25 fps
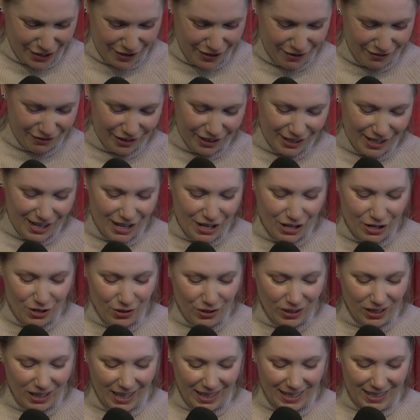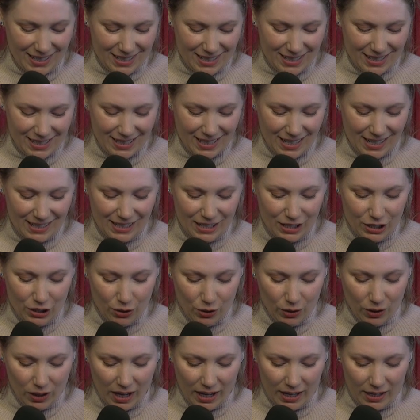for a new light and a
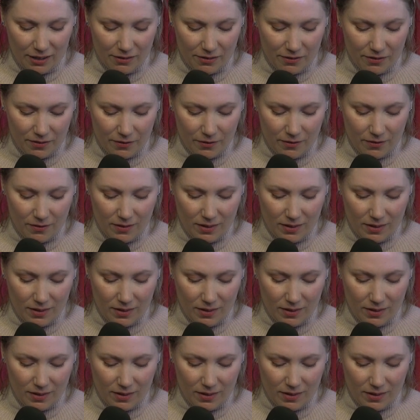new life.